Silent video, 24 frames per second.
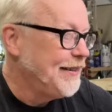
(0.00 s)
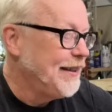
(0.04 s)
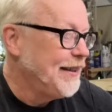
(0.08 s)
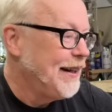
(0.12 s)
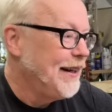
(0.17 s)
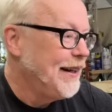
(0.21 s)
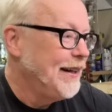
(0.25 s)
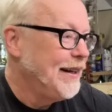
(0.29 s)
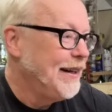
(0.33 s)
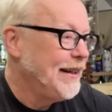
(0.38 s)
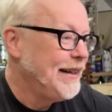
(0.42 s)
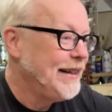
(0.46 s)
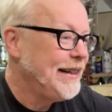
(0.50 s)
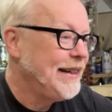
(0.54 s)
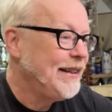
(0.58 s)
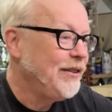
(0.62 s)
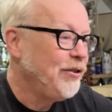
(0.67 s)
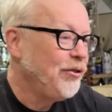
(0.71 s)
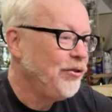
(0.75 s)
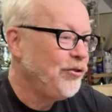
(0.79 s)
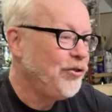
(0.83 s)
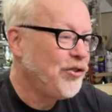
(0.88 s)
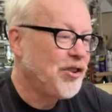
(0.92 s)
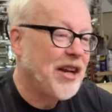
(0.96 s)
uh,
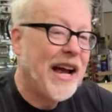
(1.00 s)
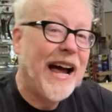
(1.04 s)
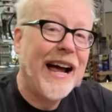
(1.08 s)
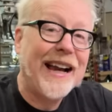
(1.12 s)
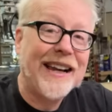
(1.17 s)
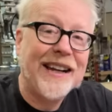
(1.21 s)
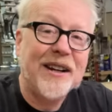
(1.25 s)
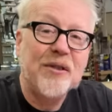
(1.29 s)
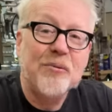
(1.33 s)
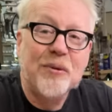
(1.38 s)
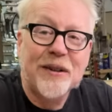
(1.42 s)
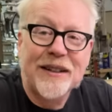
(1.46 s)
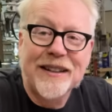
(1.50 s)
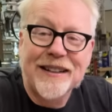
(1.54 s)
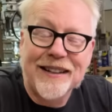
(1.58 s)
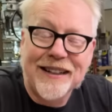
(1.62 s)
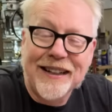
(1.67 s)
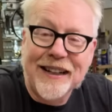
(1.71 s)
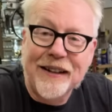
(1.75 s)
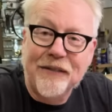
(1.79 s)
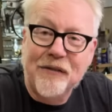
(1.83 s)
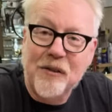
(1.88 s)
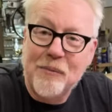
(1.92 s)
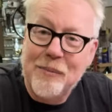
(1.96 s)
in chatting with
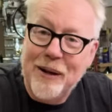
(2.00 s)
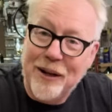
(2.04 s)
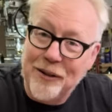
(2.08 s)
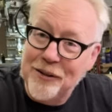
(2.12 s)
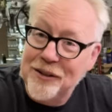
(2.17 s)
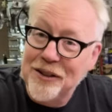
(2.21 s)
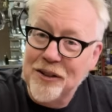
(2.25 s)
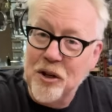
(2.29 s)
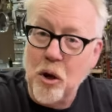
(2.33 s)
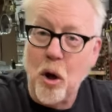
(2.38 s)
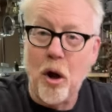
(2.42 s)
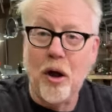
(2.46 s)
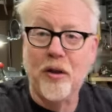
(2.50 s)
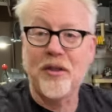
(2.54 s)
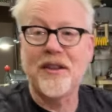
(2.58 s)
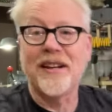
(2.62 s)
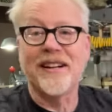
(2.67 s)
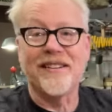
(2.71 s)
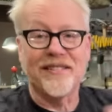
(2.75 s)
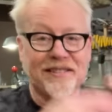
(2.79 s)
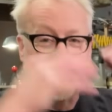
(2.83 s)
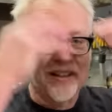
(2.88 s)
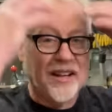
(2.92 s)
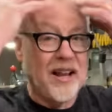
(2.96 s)
Cliff about all
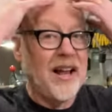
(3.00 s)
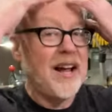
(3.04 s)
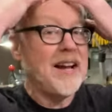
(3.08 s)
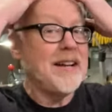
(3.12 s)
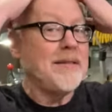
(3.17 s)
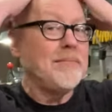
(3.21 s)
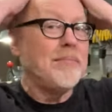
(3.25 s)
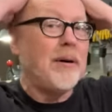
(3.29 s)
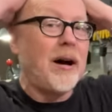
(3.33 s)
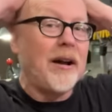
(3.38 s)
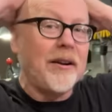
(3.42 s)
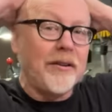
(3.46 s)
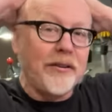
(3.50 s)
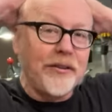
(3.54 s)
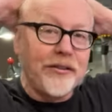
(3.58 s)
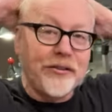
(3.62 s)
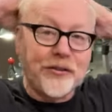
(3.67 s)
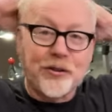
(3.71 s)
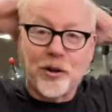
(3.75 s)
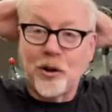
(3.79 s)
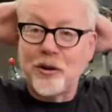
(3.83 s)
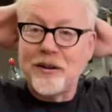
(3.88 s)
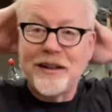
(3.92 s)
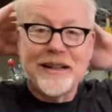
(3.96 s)
things Klein bottles
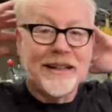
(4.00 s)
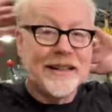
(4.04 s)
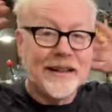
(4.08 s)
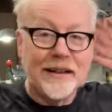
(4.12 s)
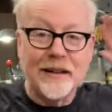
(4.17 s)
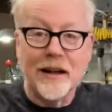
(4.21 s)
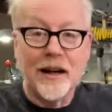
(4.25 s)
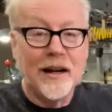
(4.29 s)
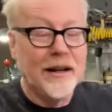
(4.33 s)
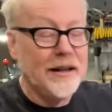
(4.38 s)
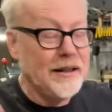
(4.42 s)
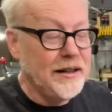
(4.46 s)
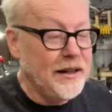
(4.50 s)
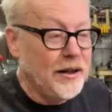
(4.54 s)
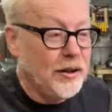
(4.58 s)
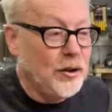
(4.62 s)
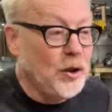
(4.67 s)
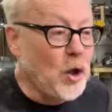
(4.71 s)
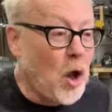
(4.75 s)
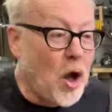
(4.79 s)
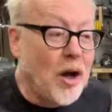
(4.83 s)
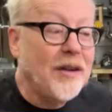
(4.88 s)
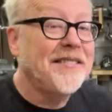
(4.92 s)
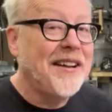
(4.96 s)
starting uh, a
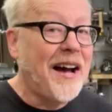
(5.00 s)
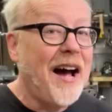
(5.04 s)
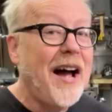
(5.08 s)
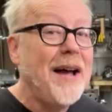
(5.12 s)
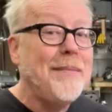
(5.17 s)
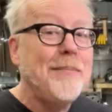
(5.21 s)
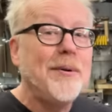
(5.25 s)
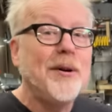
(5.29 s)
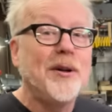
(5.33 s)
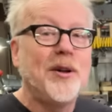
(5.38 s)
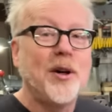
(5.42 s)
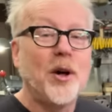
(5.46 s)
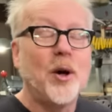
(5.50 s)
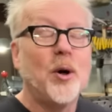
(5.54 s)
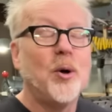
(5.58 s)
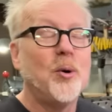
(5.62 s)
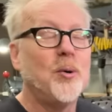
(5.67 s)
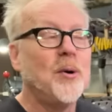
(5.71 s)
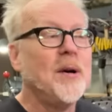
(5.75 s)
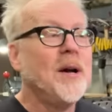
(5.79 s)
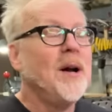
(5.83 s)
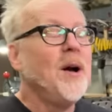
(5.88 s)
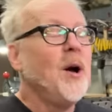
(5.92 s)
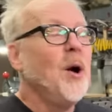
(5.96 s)
long time
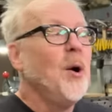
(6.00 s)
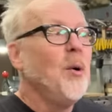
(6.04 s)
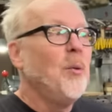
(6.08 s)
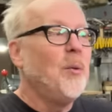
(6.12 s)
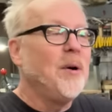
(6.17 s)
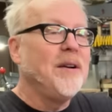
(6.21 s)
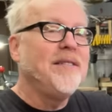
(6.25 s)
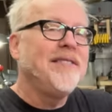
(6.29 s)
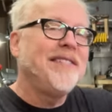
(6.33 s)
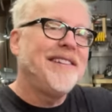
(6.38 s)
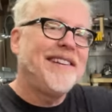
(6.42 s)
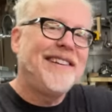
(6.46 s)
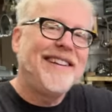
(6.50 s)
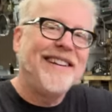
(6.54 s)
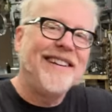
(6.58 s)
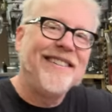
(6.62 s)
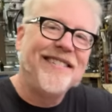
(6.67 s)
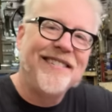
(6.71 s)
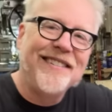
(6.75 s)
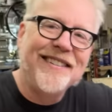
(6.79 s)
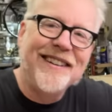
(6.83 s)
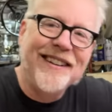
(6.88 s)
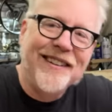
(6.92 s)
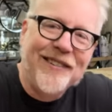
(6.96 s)
ago, one of the
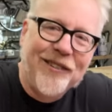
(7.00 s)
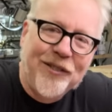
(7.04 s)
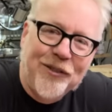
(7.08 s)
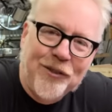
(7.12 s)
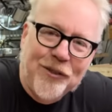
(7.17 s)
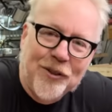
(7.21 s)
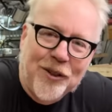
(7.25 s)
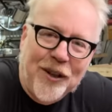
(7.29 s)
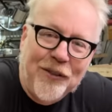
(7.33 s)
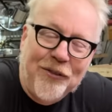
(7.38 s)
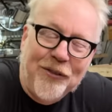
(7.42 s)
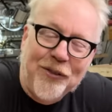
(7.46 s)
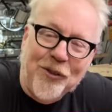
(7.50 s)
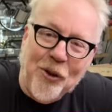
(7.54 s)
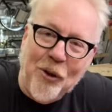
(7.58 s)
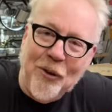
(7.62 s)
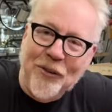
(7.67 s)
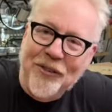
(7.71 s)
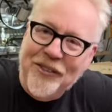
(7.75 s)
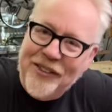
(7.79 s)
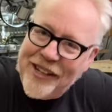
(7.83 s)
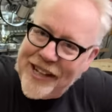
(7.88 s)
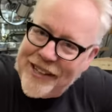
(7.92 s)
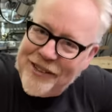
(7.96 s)
things that Cliff Stoll
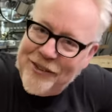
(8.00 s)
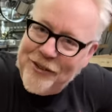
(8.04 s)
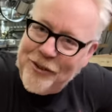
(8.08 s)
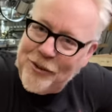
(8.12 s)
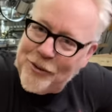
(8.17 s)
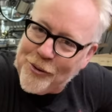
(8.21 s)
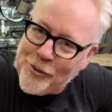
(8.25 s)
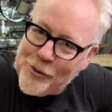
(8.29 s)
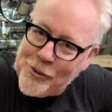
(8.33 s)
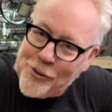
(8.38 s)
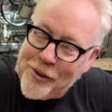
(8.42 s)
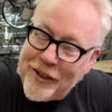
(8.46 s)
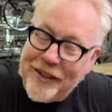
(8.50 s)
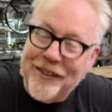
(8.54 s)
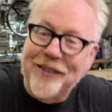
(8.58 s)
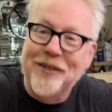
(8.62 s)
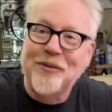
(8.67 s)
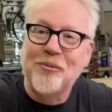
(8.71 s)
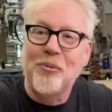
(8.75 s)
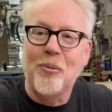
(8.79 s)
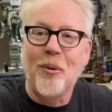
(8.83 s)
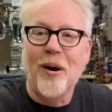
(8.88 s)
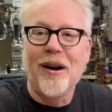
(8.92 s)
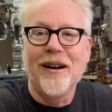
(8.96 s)
said to
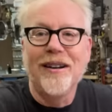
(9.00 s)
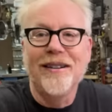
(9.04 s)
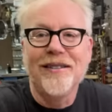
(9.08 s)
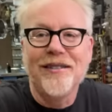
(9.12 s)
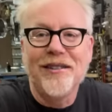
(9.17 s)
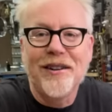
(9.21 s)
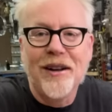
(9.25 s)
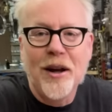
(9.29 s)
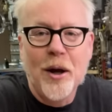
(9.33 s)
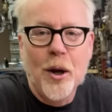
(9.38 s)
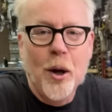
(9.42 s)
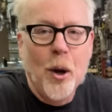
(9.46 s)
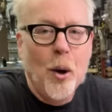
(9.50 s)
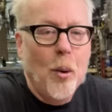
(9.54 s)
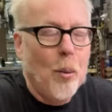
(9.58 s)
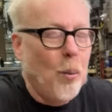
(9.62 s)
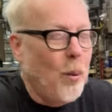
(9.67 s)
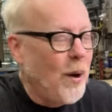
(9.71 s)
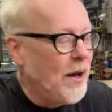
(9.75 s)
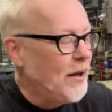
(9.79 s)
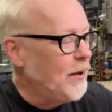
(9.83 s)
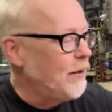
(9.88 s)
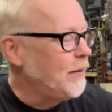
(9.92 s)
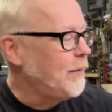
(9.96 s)
Lucas was,
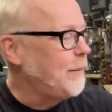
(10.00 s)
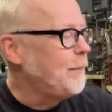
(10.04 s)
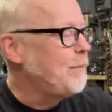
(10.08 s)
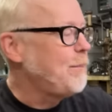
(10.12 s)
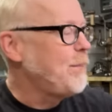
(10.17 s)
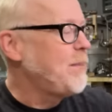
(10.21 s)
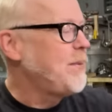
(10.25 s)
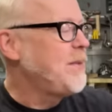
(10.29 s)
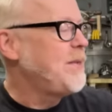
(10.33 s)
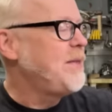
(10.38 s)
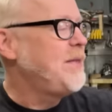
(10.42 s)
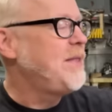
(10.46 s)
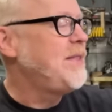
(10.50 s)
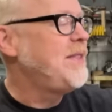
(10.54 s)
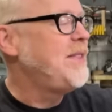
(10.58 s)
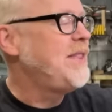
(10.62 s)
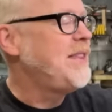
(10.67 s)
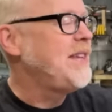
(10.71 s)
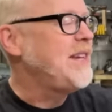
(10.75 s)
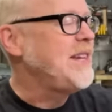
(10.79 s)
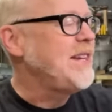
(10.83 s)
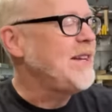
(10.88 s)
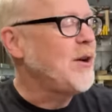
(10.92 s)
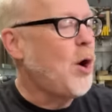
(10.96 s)
well,
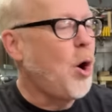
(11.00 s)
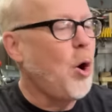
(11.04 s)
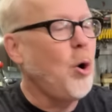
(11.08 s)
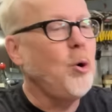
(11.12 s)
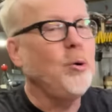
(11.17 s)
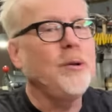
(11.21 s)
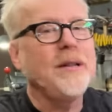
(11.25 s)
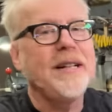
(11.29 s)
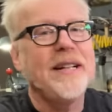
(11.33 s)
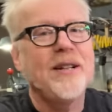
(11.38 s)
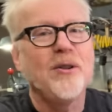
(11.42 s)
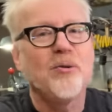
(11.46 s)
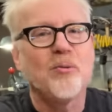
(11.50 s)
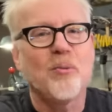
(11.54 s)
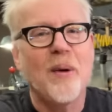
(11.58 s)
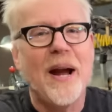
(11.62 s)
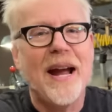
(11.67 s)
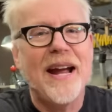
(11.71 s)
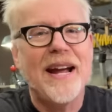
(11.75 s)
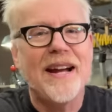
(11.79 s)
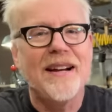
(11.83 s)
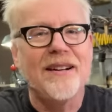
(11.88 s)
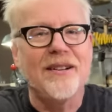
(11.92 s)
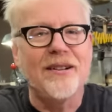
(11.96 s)
the holy
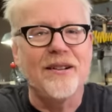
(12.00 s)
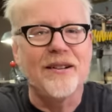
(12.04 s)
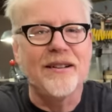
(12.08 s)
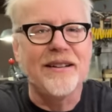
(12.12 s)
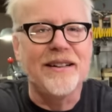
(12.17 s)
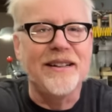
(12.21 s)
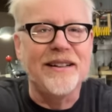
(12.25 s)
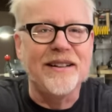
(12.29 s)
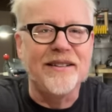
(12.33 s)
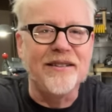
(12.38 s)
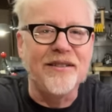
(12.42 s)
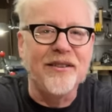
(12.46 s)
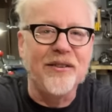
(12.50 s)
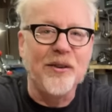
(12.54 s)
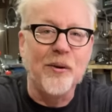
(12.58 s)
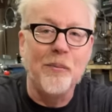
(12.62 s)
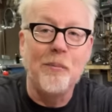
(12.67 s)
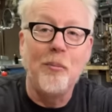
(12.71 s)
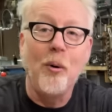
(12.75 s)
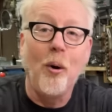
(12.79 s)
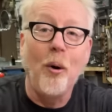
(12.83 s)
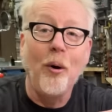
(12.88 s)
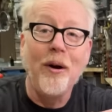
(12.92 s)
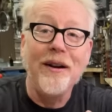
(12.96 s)
grail is the
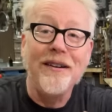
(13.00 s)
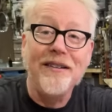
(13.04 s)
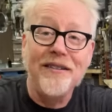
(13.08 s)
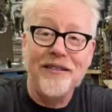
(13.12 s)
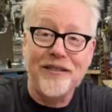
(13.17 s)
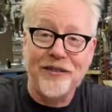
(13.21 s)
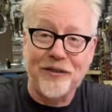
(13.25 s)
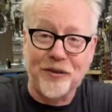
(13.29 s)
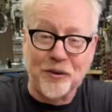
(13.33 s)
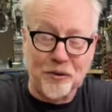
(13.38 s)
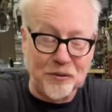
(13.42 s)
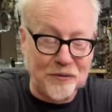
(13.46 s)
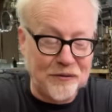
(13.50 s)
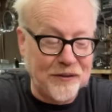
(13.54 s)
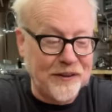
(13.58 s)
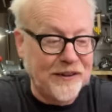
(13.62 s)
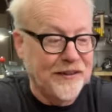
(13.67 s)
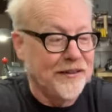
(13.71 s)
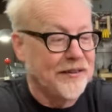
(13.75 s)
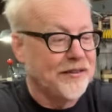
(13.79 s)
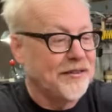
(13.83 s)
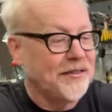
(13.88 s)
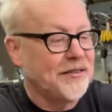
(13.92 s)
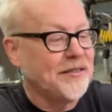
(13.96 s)
Boy's
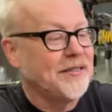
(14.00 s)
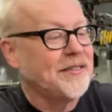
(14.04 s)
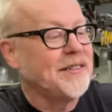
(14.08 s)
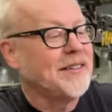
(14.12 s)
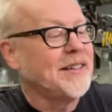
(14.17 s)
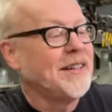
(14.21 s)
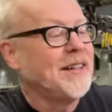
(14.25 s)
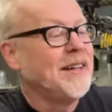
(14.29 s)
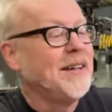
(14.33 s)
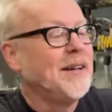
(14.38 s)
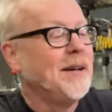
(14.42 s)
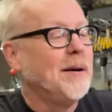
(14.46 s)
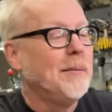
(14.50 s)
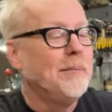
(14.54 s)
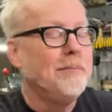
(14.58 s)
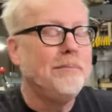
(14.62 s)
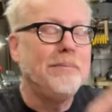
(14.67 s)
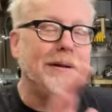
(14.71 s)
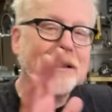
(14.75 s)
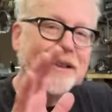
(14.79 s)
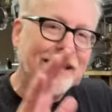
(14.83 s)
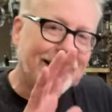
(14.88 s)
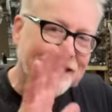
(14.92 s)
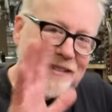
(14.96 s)
surface,
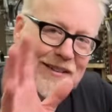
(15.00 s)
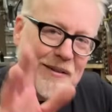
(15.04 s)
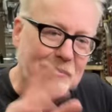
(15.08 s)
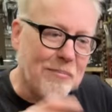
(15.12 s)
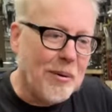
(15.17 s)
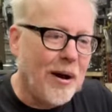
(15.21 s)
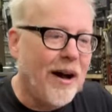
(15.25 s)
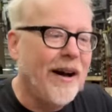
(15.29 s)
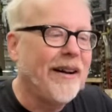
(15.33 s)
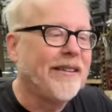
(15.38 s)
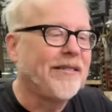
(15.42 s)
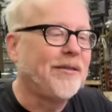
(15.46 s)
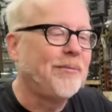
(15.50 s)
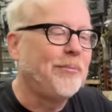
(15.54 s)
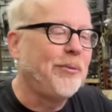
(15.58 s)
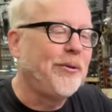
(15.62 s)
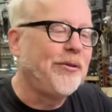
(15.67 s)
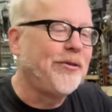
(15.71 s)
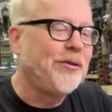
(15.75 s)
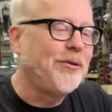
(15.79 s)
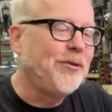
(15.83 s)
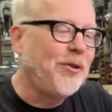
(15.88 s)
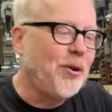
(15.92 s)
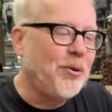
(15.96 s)
but that's impossible,
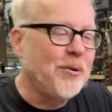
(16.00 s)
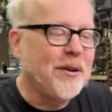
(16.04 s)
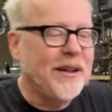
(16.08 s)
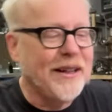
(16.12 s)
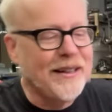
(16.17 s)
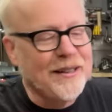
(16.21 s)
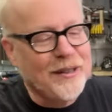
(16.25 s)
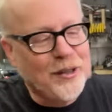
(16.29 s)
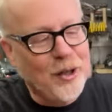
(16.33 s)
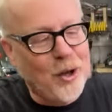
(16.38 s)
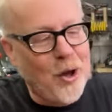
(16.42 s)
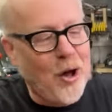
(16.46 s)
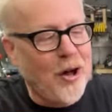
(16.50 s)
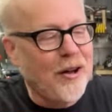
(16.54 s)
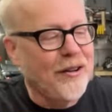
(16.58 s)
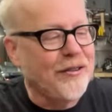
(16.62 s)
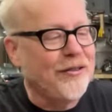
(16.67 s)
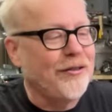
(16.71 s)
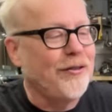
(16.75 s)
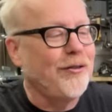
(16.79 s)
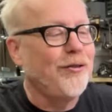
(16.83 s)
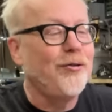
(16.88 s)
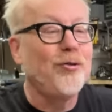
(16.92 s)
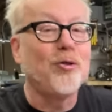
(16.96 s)
so don't get
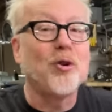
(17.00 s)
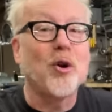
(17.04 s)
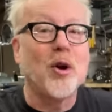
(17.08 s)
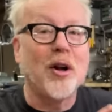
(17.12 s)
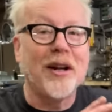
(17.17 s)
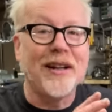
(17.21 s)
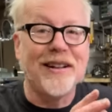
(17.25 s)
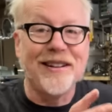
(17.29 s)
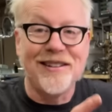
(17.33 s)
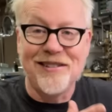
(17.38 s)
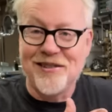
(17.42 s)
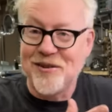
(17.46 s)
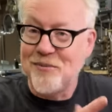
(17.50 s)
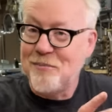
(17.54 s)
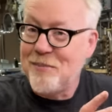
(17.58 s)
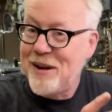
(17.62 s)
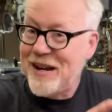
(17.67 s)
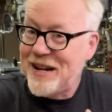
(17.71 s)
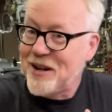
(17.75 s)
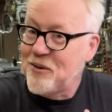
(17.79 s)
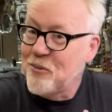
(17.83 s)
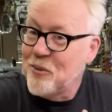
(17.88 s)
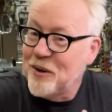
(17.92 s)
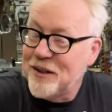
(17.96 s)
lost trying to
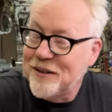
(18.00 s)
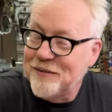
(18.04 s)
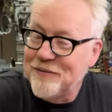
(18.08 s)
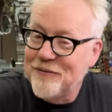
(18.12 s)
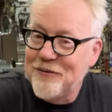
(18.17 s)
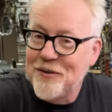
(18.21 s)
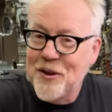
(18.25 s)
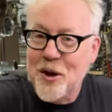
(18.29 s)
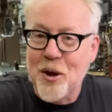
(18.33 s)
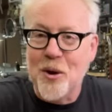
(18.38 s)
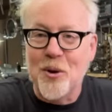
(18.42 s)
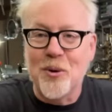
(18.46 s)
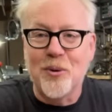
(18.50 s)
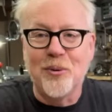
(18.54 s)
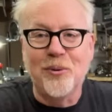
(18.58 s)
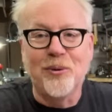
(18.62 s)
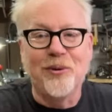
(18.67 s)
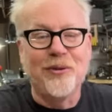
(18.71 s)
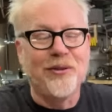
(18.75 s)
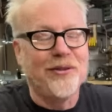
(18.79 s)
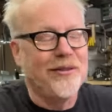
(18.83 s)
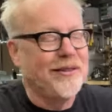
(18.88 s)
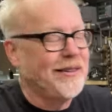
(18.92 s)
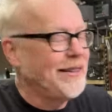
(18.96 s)
make one of
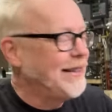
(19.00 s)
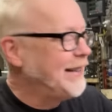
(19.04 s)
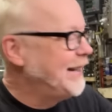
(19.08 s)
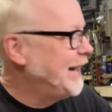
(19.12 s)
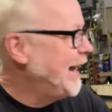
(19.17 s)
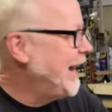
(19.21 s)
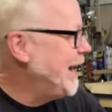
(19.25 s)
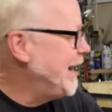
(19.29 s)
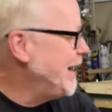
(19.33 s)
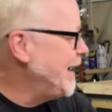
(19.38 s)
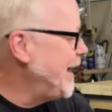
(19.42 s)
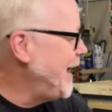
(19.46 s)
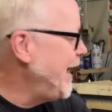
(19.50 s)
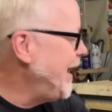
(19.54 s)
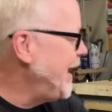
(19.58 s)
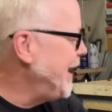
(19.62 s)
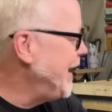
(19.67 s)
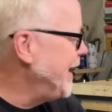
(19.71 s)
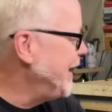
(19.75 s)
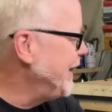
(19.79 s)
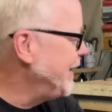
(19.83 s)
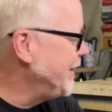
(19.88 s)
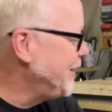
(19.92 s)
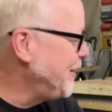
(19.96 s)
those.
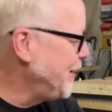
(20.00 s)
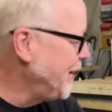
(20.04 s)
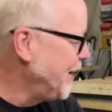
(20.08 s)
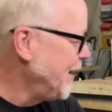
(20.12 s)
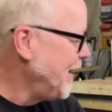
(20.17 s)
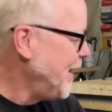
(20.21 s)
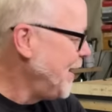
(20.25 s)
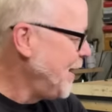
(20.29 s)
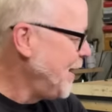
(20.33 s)
And